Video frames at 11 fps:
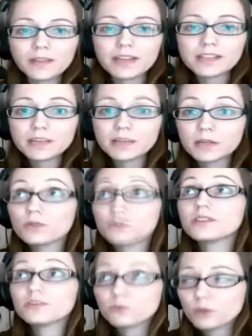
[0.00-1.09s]
As somebody who
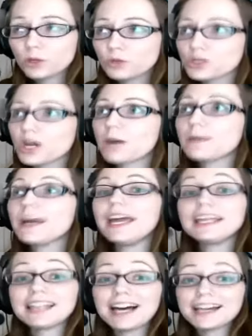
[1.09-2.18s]
is in Photoshop
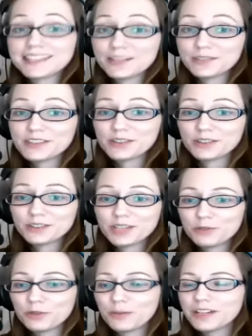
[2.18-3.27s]
a lot every single
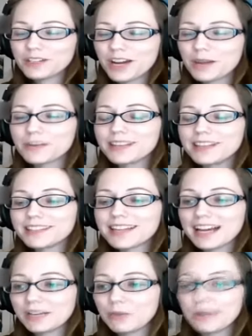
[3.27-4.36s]
day for my job, it, it's
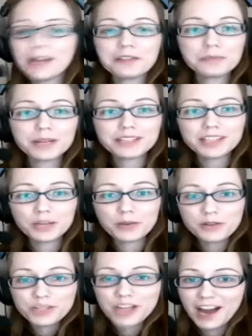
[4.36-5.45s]
kind of a pain in the butt to get
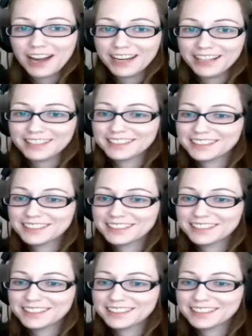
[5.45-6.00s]
rid of shine.